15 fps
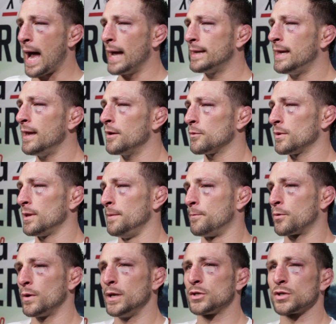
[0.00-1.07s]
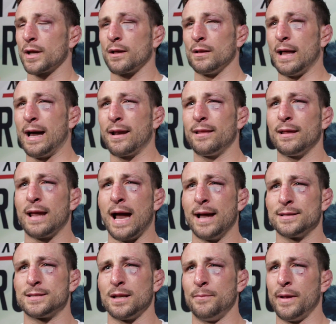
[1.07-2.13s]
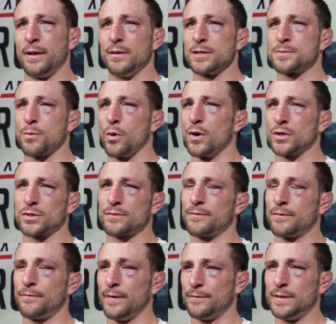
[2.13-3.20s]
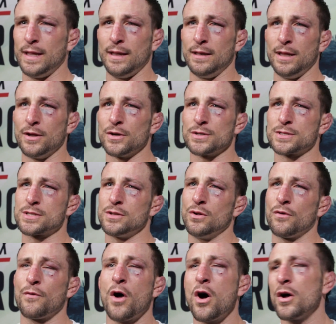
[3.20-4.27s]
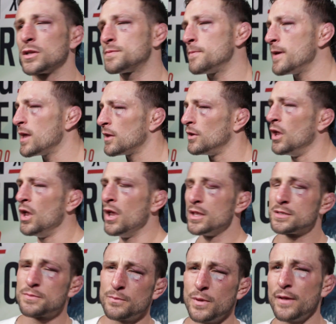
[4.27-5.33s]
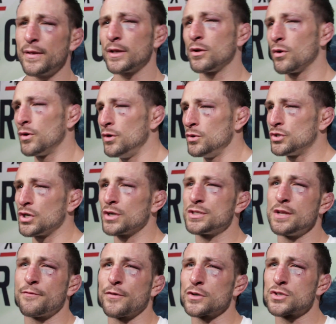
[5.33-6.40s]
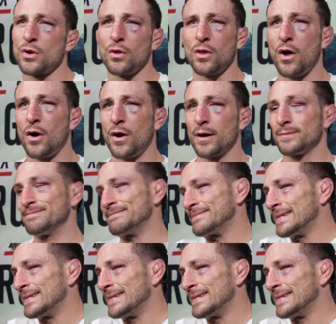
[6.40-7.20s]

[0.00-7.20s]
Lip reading: I can't really preach like a lot of the guys that have been in the sport for 15 years. It's been going to New Jersey for so long.